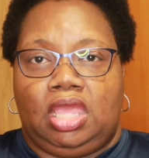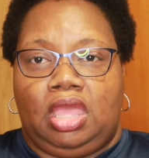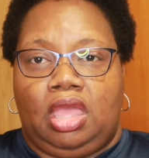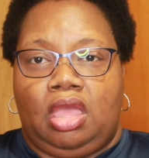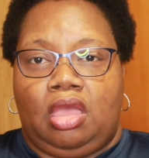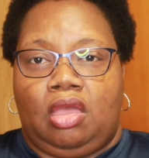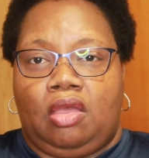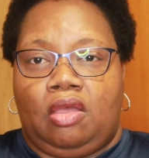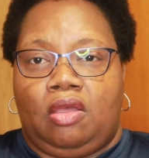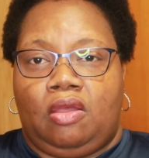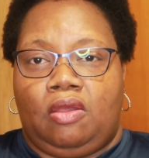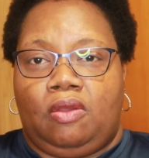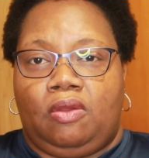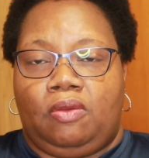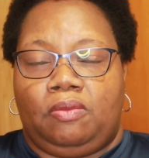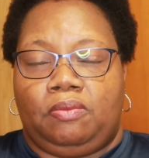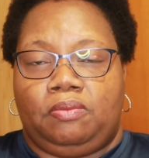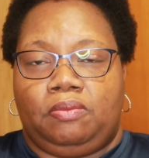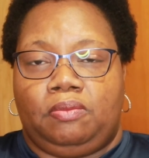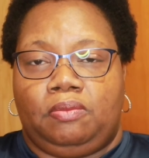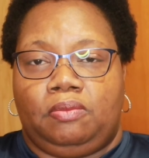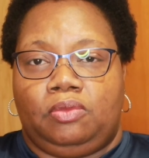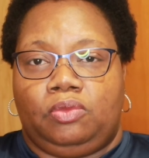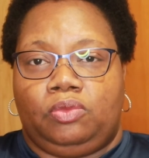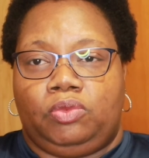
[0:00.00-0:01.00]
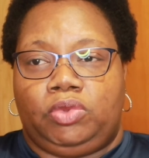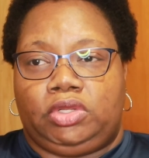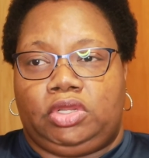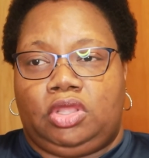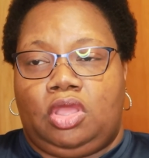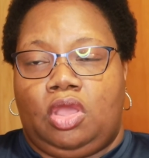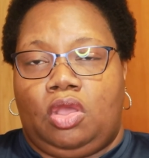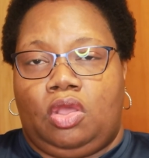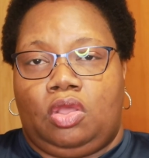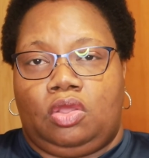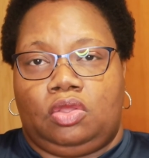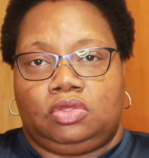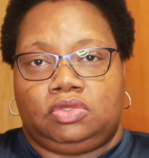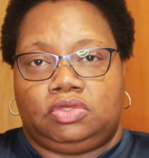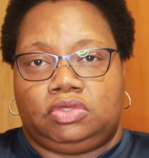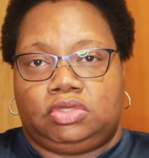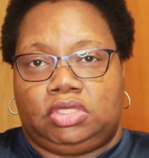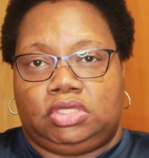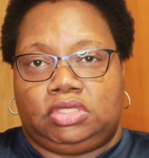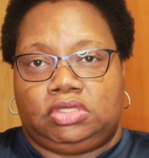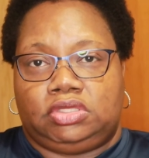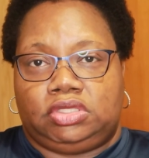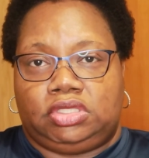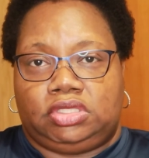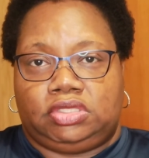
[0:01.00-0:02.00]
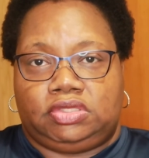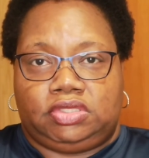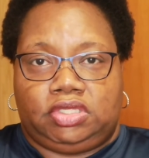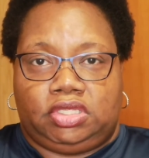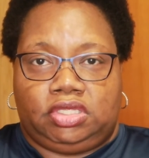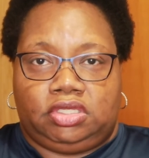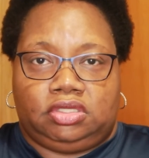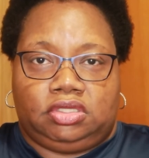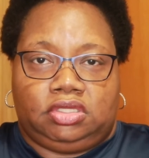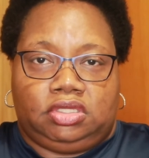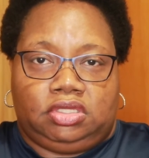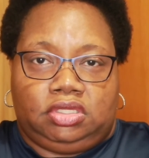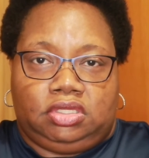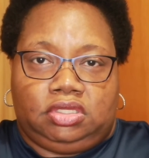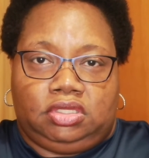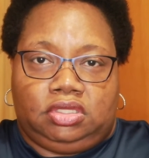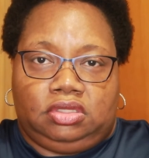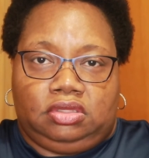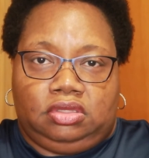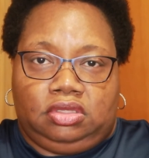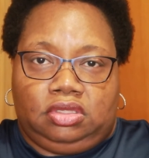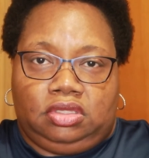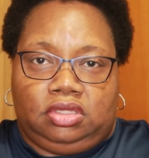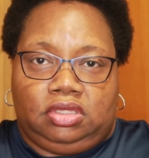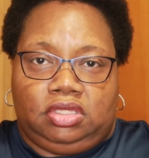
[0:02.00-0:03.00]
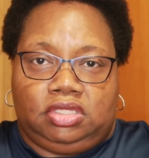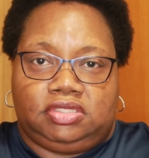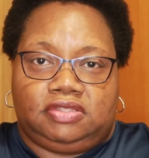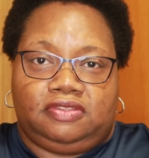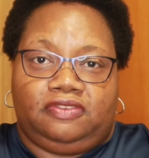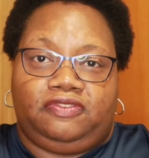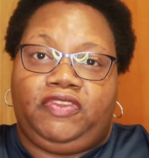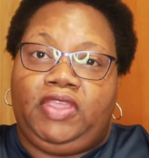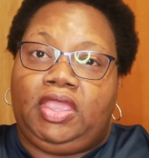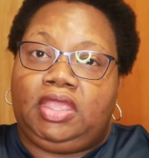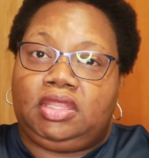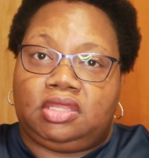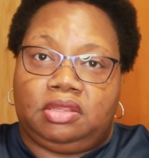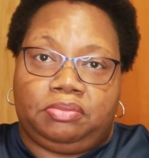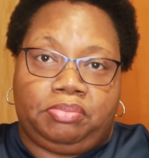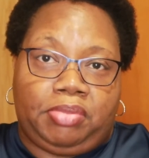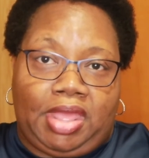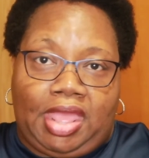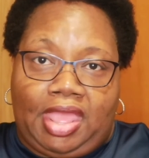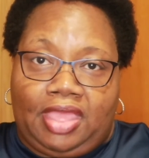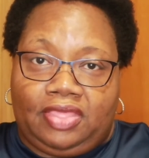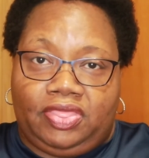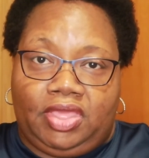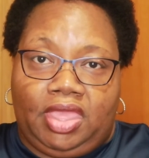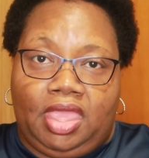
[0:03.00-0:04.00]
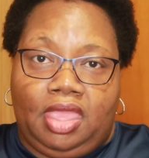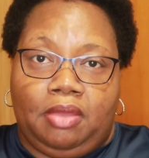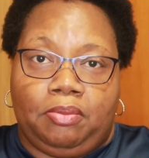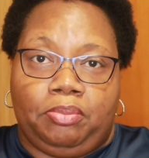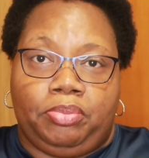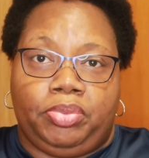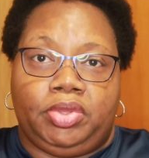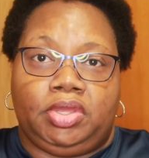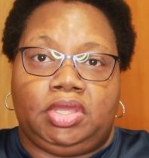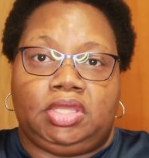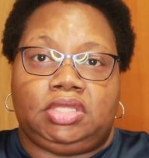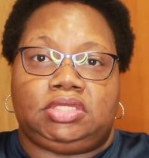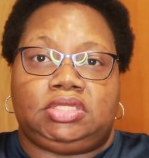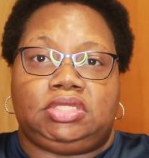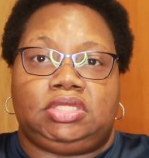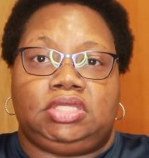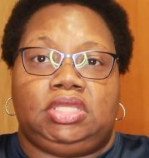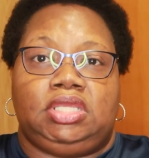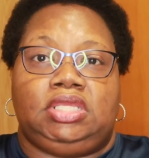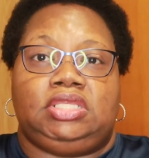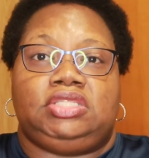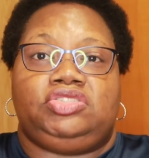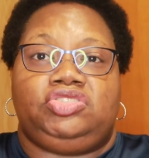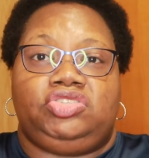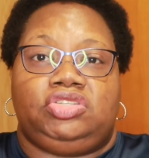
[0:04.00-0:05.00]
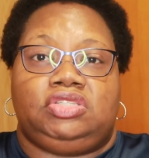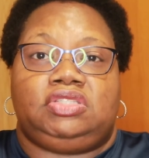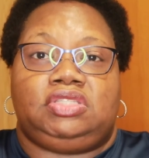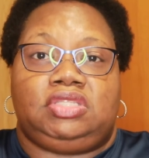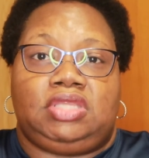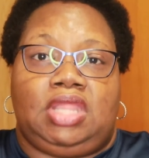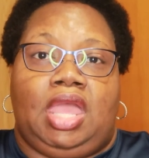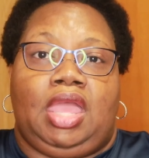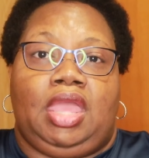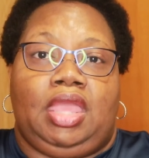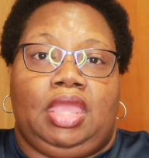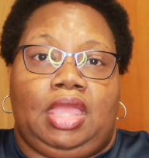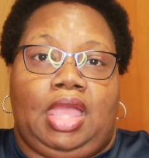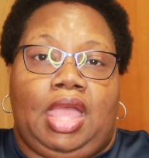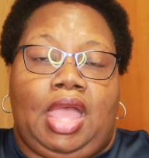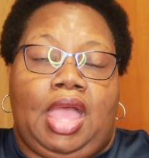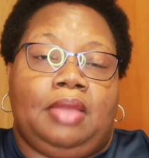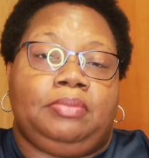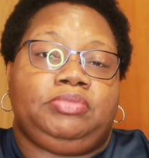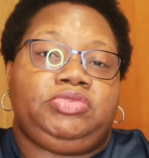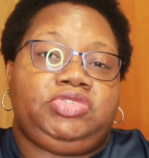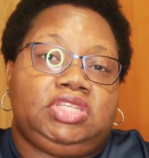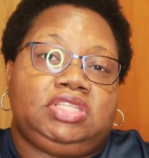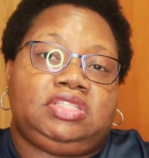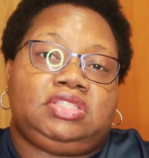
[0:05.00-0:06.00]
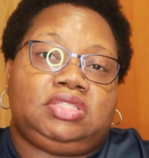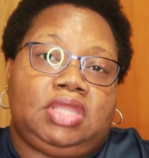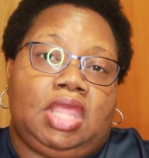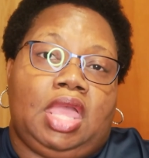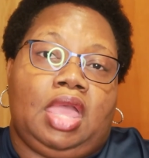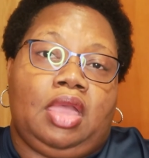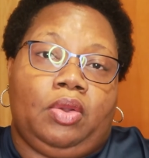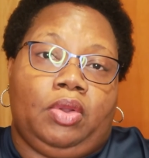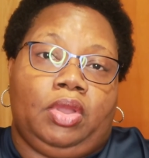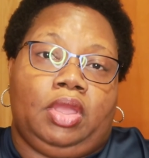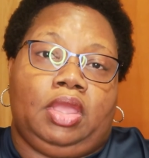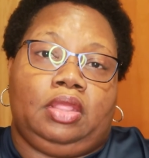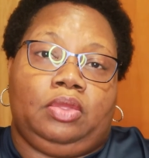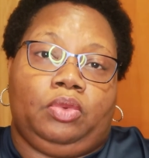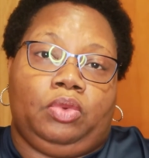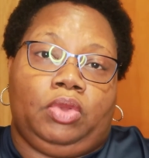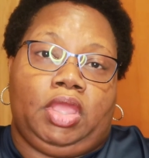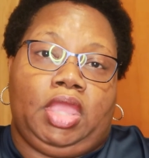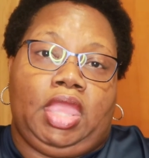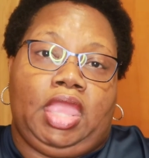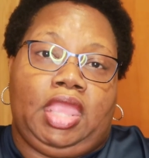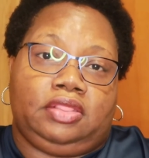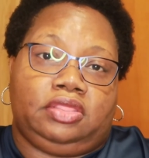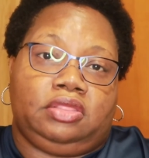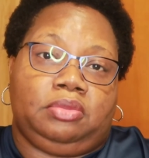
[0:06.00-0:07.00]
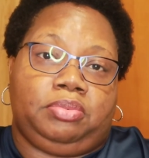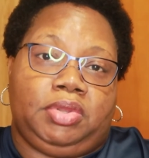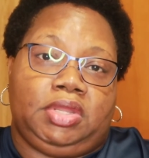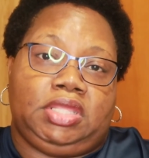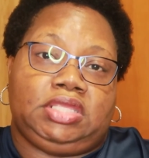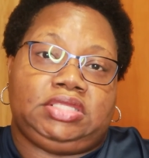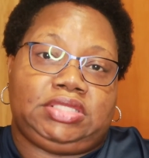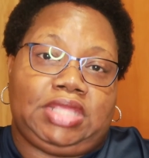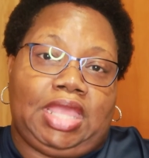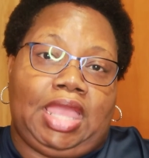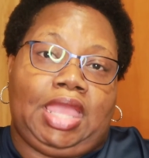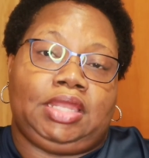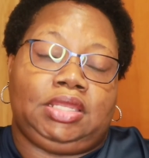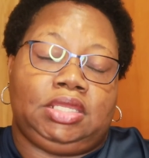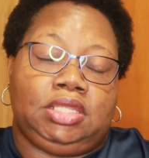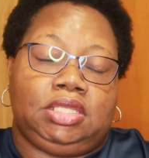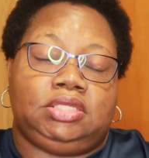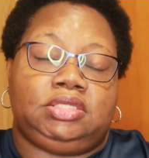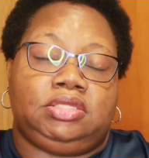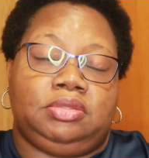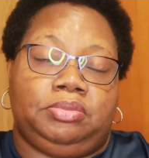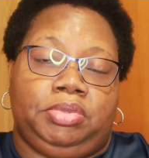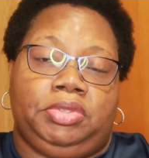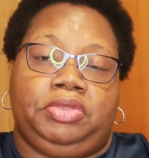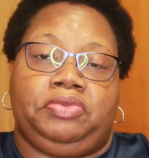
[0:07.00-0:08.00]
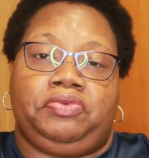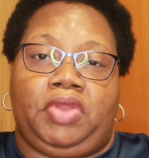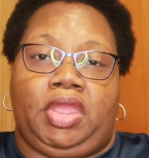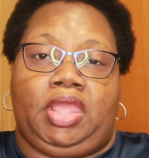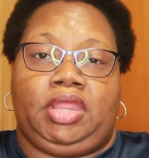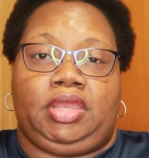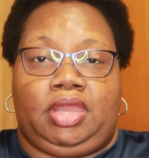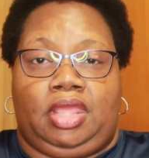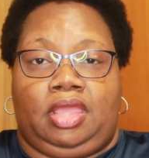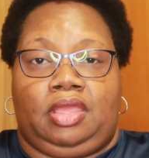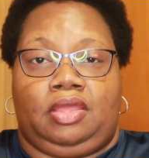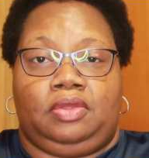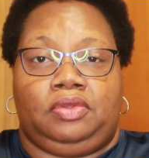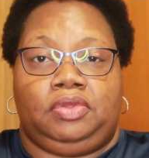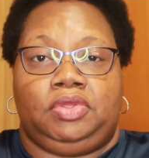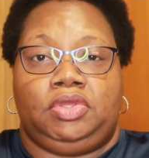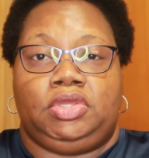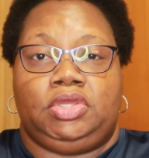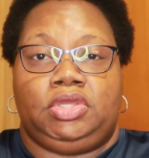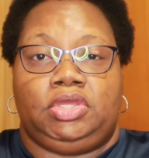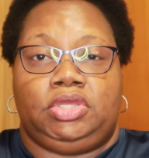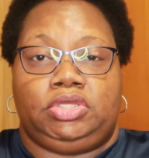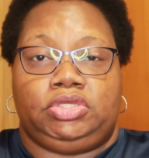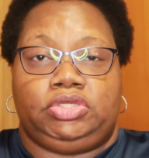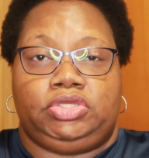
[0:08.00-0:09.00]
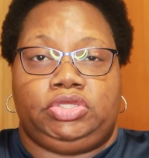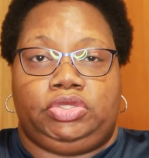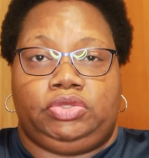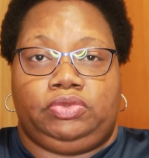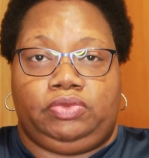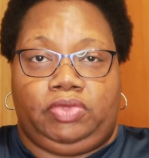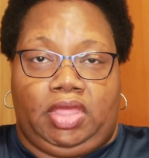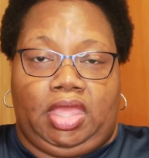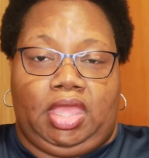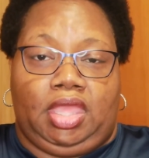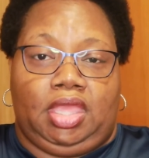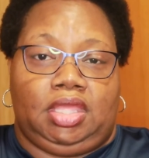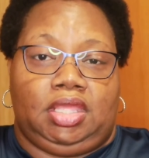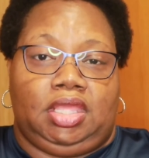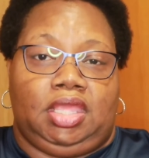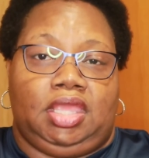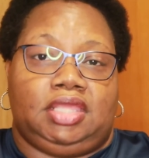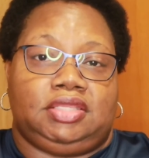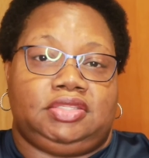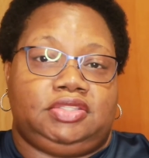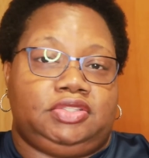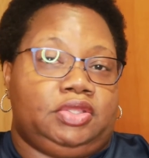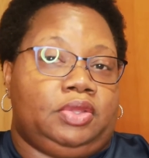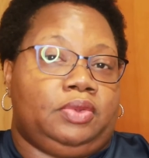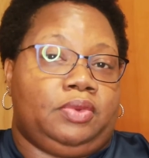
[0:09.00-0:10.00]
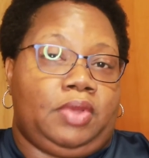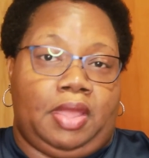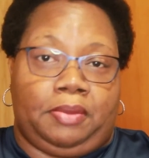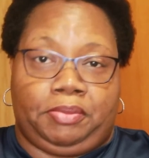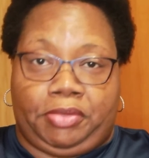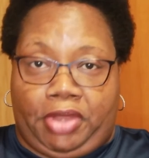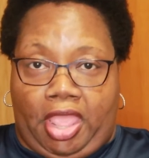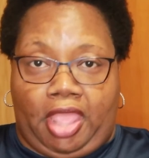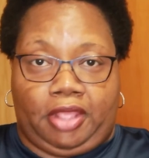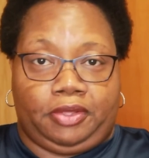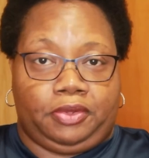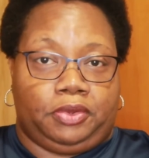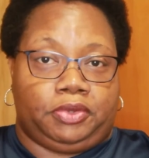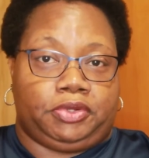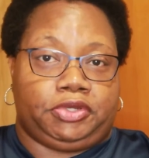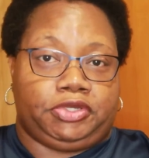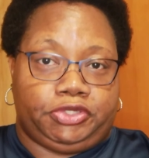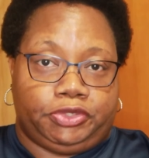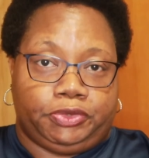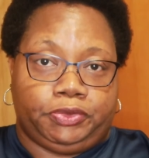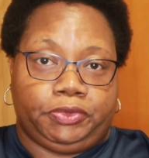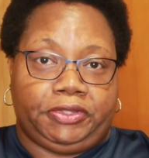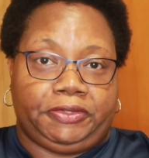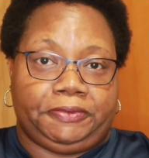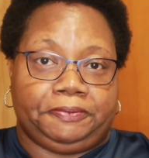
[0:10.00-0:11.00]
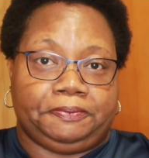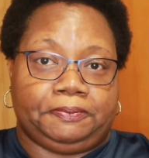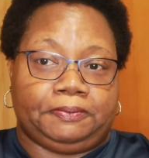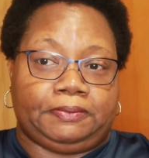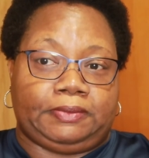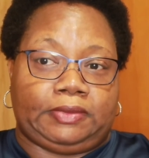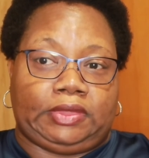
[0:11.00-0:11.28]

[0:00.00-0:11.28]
um, would cause is is a is affected by that, but it's just not. I'm just not at the place I need to be right now to do that, and so I'm not going to do it.